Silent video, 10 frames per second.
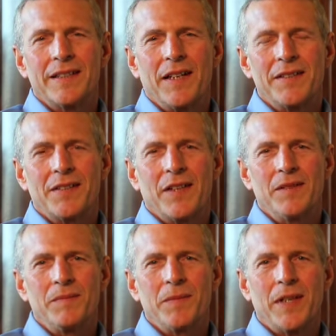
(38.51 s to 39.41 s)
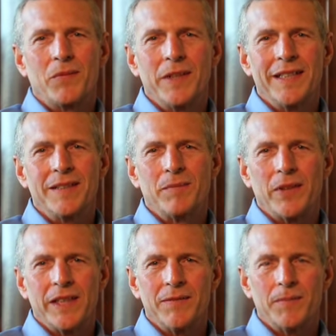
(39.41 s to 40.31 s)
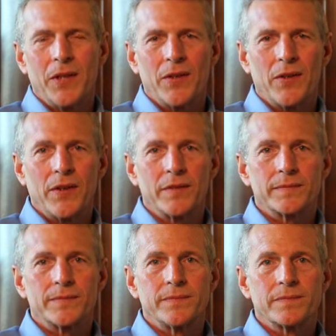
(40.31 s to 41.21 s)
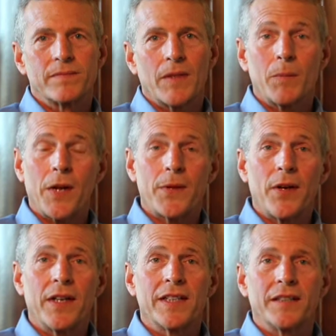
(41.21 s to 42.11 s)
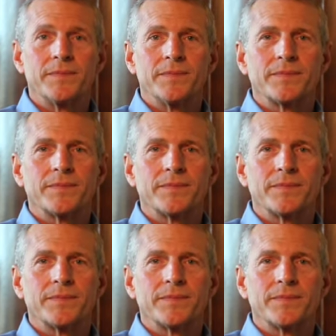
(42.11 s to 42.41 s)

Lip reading: God's Son, but I really didn't believe in my heart. But I thought I did.